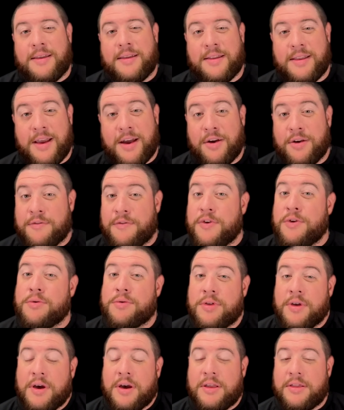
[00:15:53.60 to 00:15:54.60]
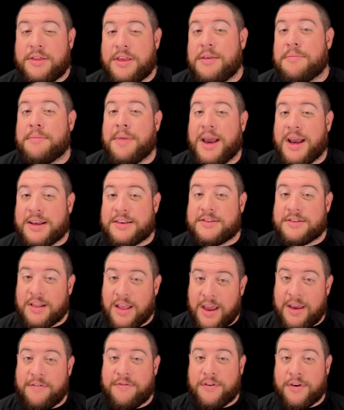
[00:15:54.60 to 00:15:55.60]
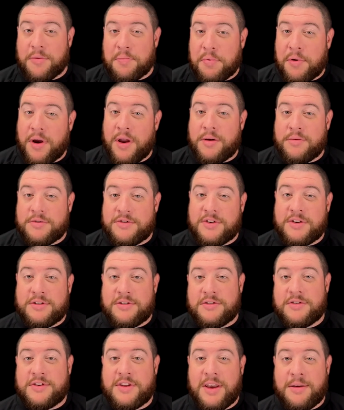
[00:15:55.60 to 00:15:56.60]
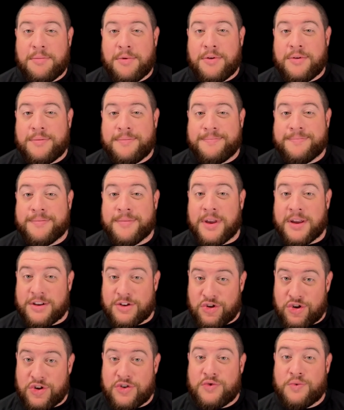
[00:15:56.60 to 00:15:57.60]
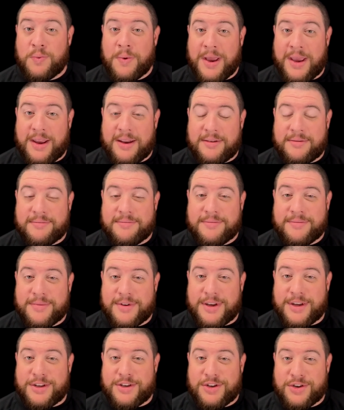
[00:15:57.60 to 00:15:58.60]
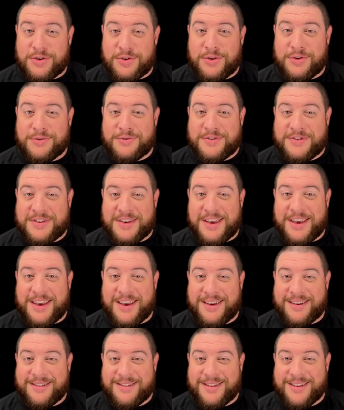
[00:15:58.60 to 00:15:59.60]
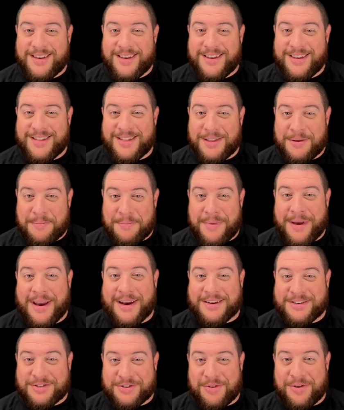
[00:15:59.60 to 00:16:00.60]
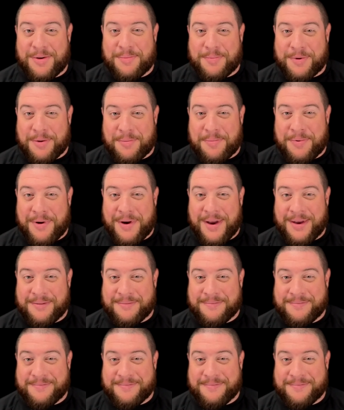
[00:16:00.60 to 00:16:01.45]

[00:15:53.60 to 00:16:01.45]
Now, if you thought the Max Life Kapre was understable, just wait until you see the Max Grip Kapre.